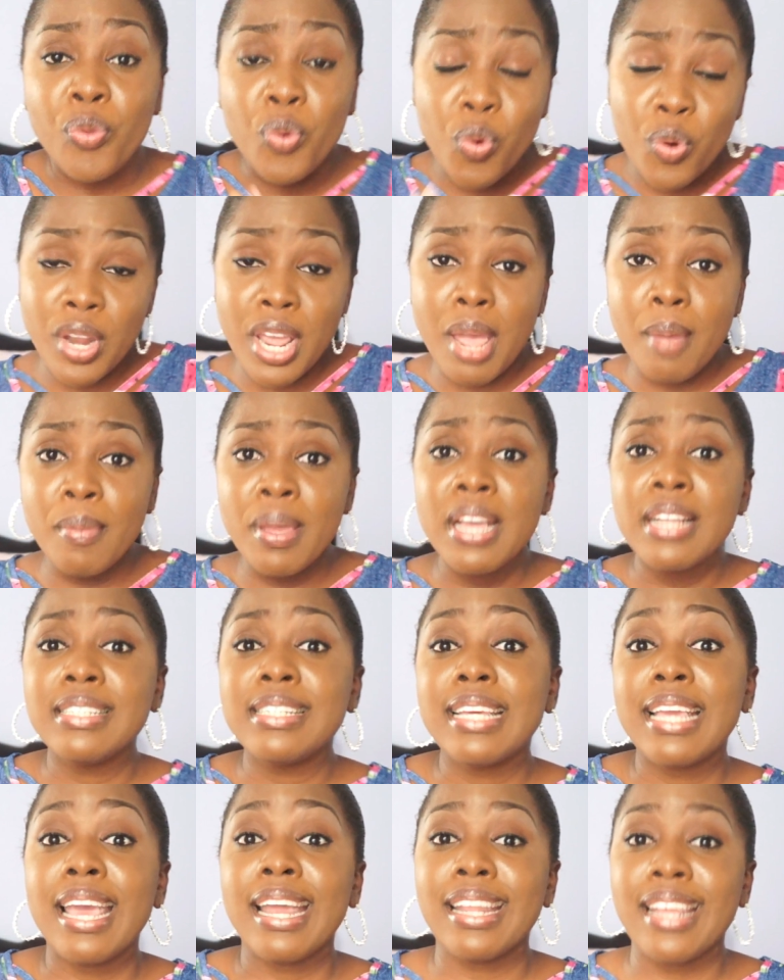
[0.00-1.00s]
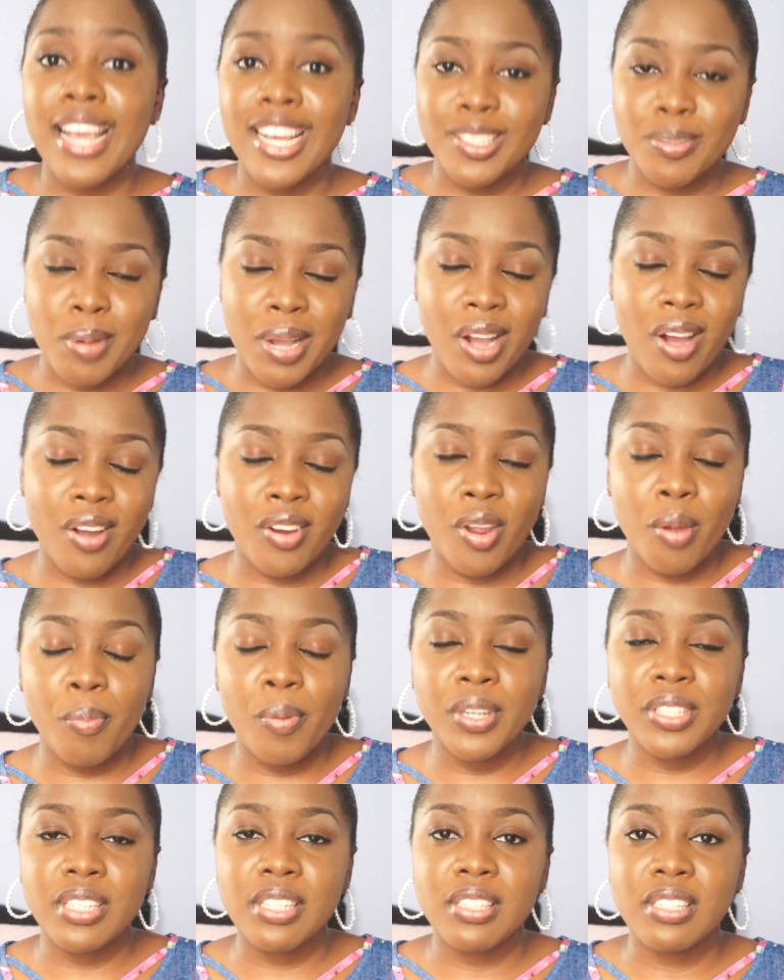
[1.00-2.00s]
through them to get cashback on your
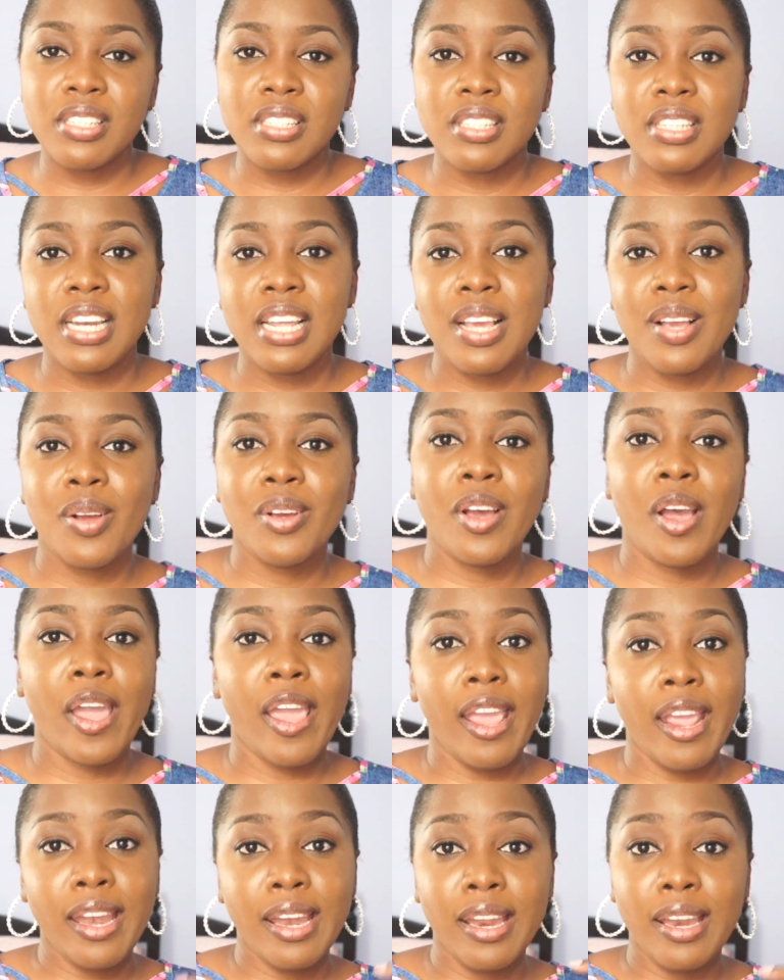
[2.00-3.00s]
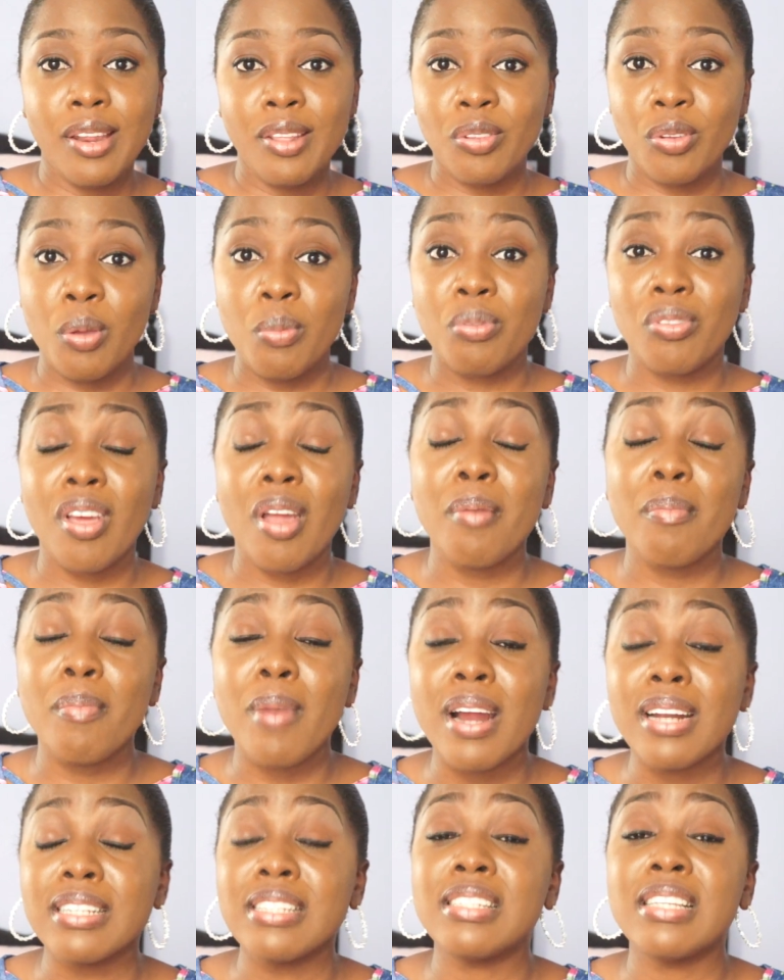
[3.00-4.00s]
purchases. Link in the description
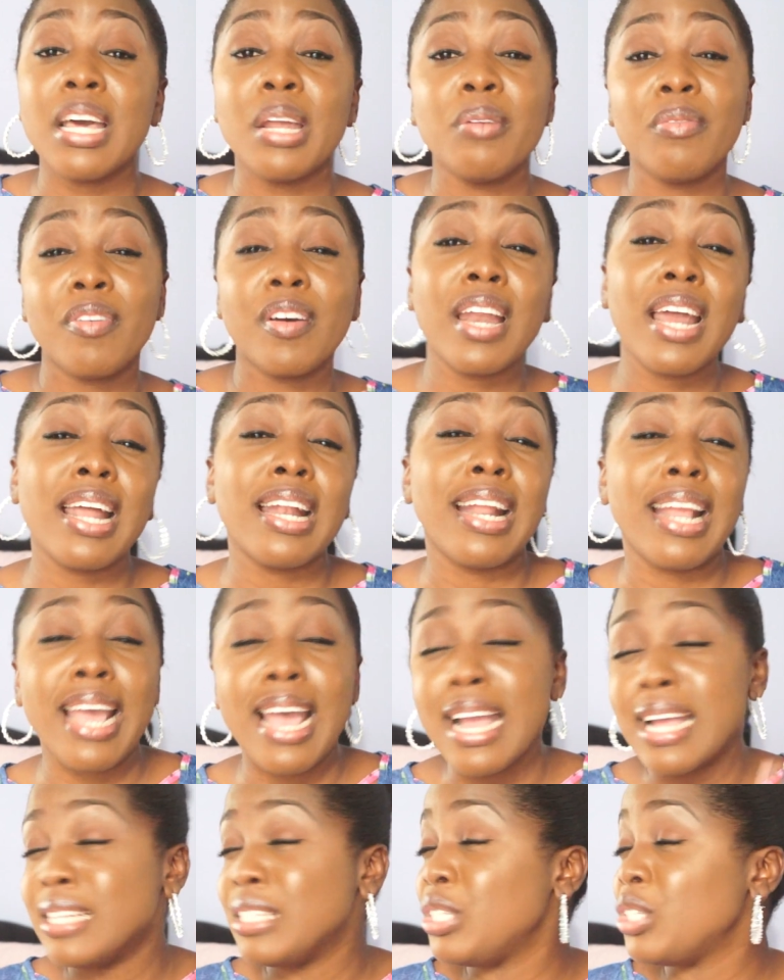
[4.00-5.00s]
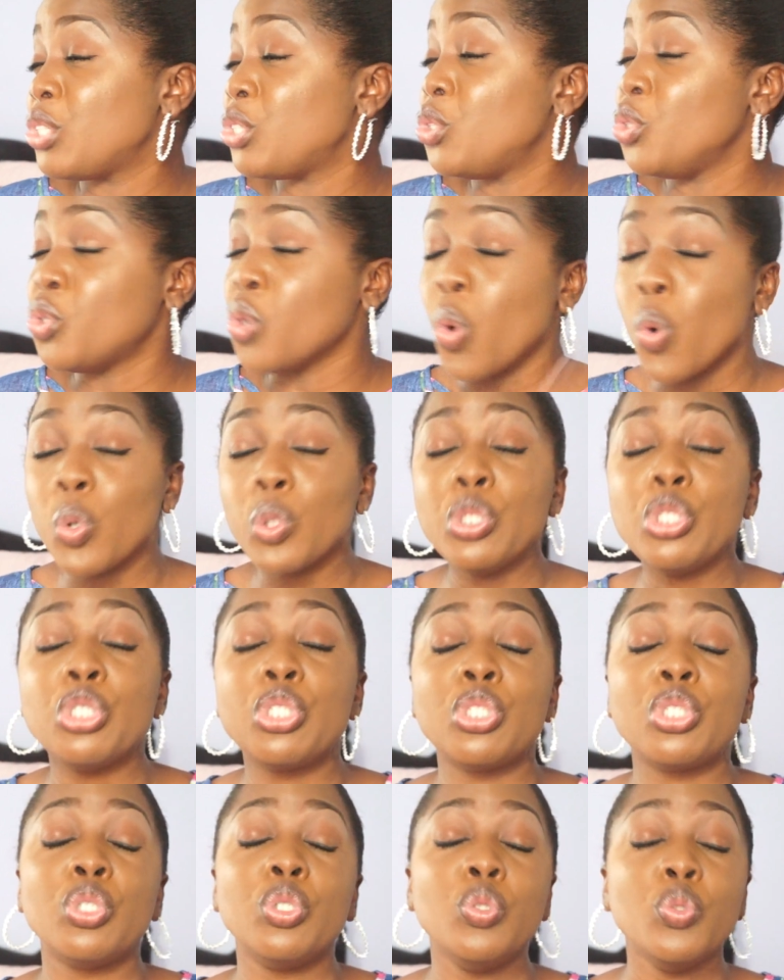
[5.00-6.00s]
bar to sign up for that, guys. Don't
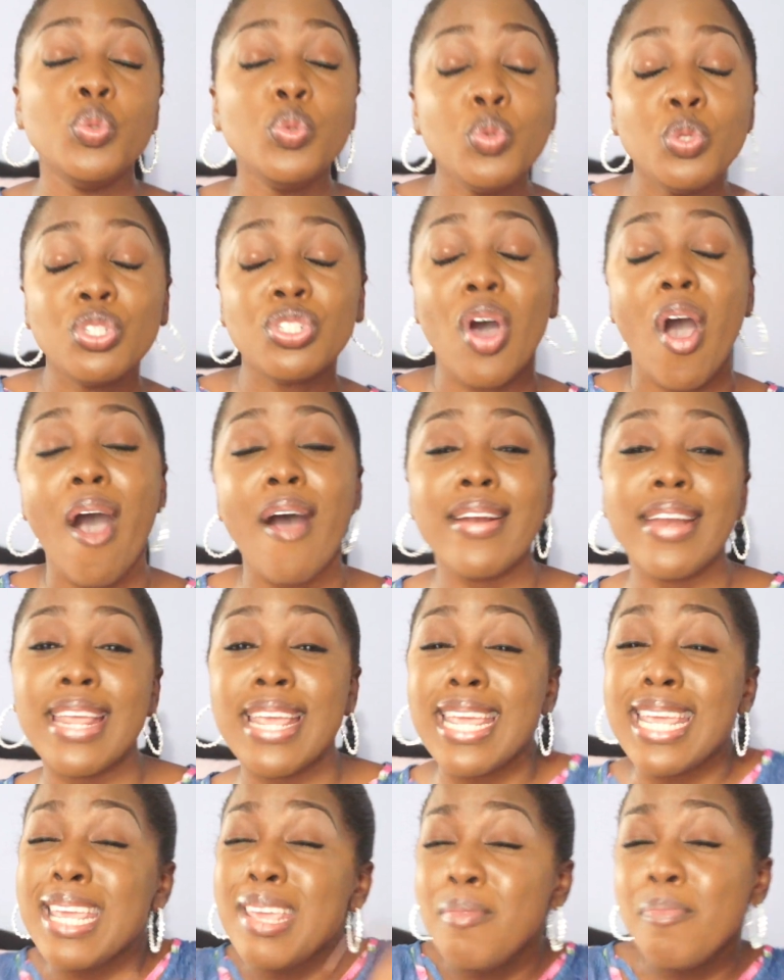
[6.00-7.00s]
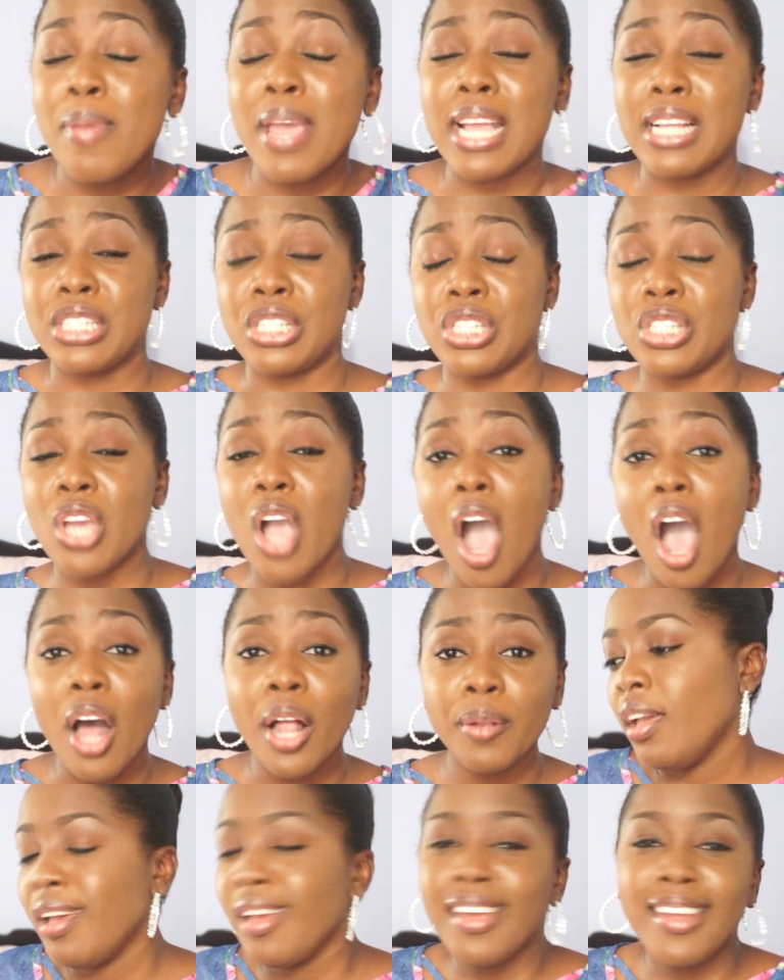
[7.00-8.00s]
snooze on Ebates,
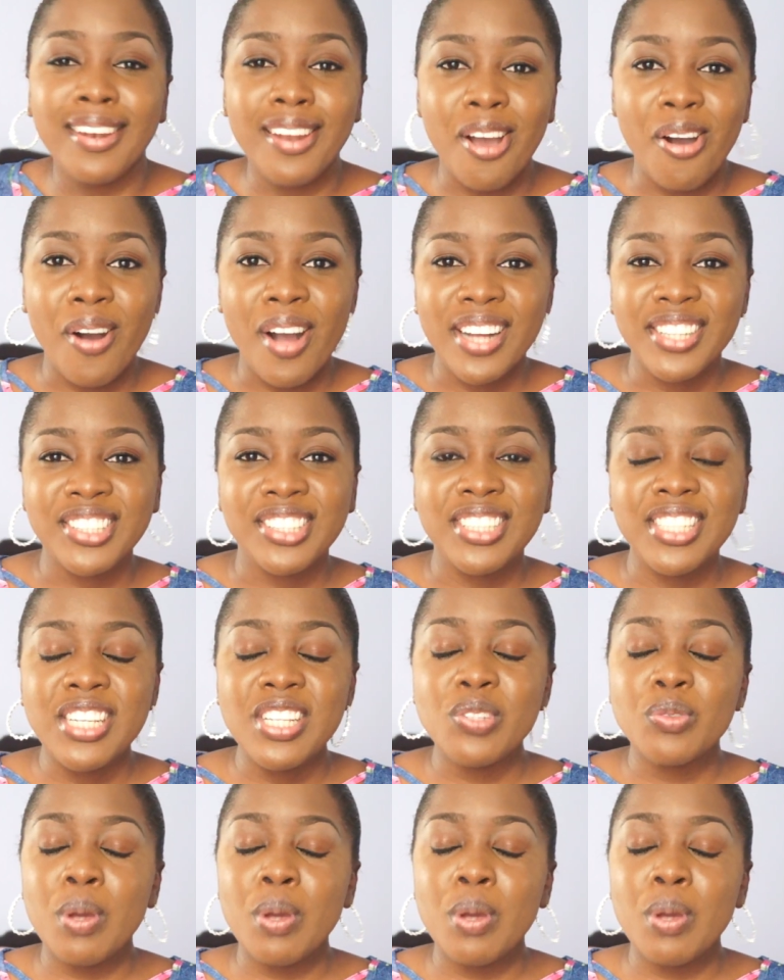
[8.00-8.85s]
y'all. Now on SHEIN's